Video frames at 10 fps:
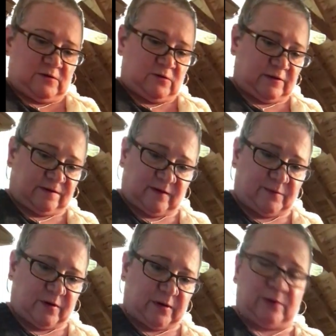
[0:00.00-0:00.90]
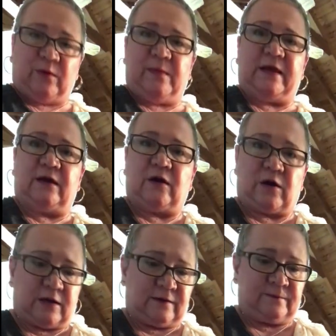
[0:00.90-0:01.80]
or at some point we make a
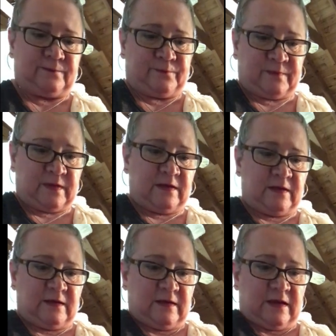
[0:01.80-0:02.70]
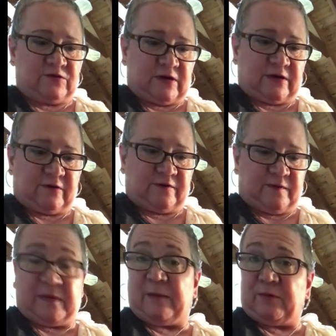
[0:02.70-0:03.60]
garden and try to grow
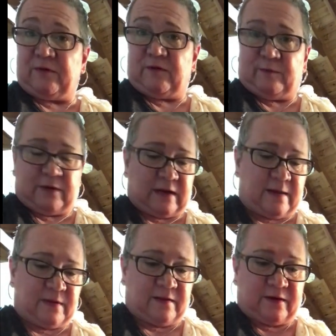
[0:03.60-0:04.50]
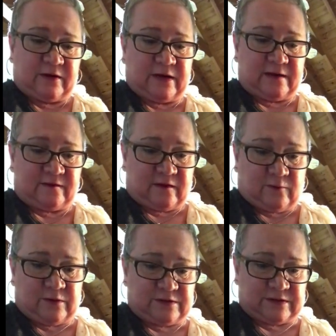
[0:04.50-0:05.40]
some peppers, but I'm not there yet,
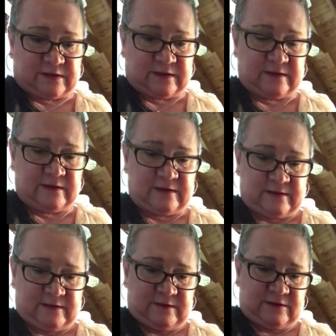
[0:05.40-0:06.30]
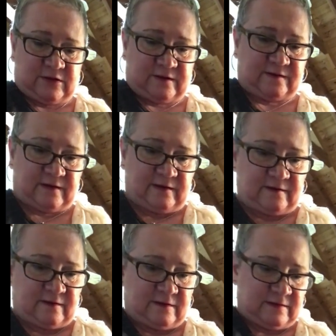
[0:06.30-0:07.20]
so we're just gonna toss
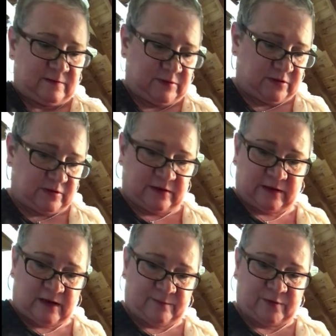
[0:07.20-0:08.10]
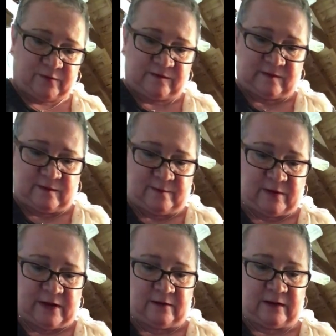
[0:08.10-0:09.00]
these. They'd be good in a compost
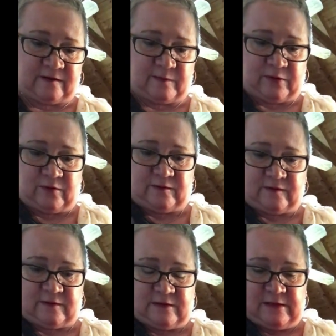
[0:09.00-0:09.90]
pile, I suppose.